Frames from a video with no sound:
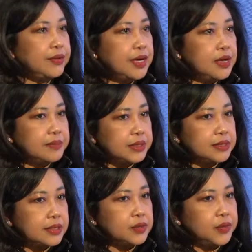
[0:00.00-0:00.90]
running a
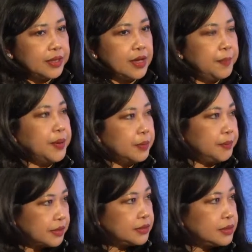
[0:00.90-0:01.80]
business with a
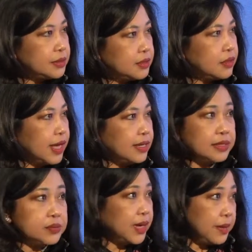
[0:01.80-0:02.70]
purpose, and
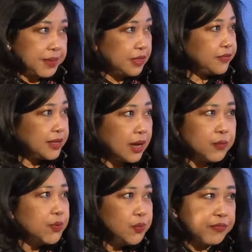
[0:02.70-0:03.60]
that's what I believe in. I
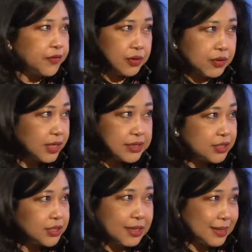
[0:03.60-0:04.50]
won't work for an
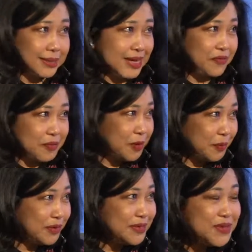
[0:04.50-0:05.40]
organization that doesn't have a
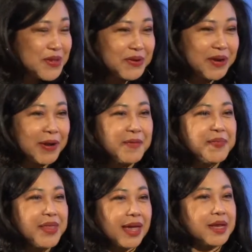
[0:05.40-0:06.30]
purpose, right?
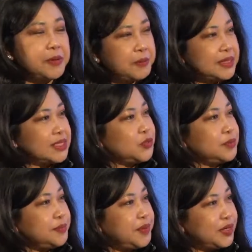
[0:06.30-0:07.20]
And the purpose is to
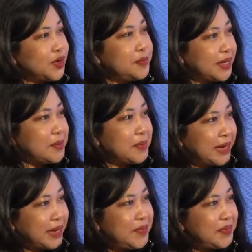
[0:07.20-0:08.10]
be beyond making
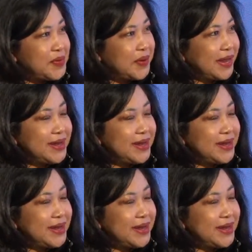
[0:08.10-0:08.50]
money, right?